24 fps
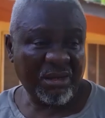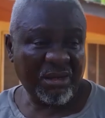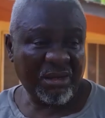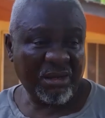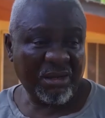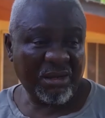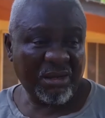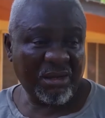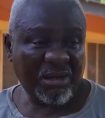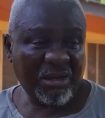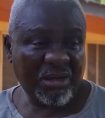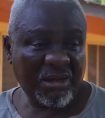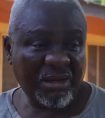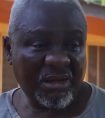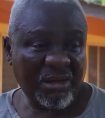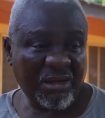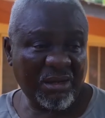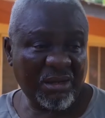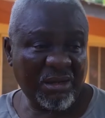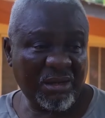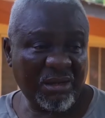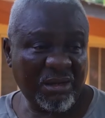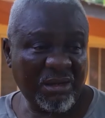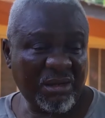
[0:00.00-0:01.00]

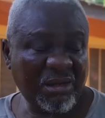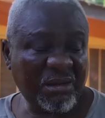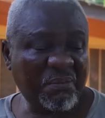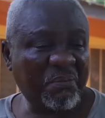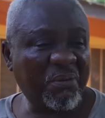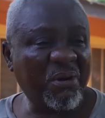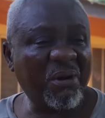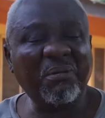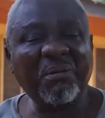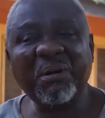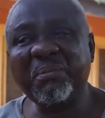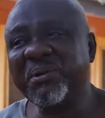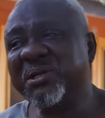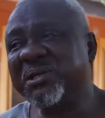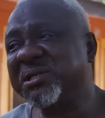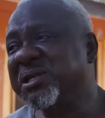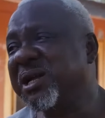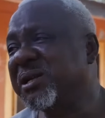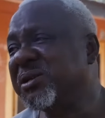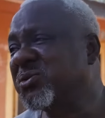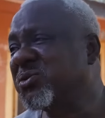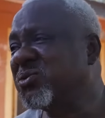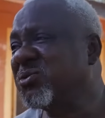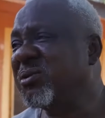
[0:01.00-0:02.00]
The problem is
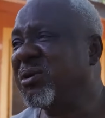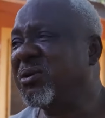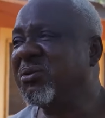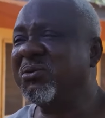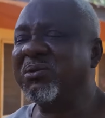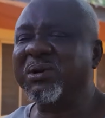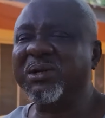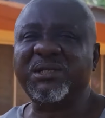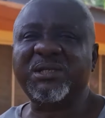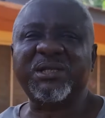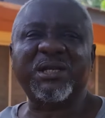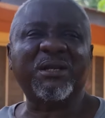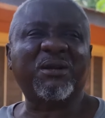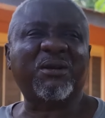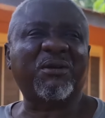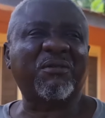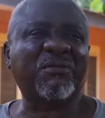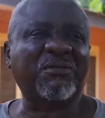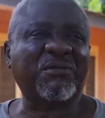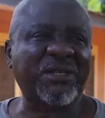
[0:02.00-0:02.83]
that when we think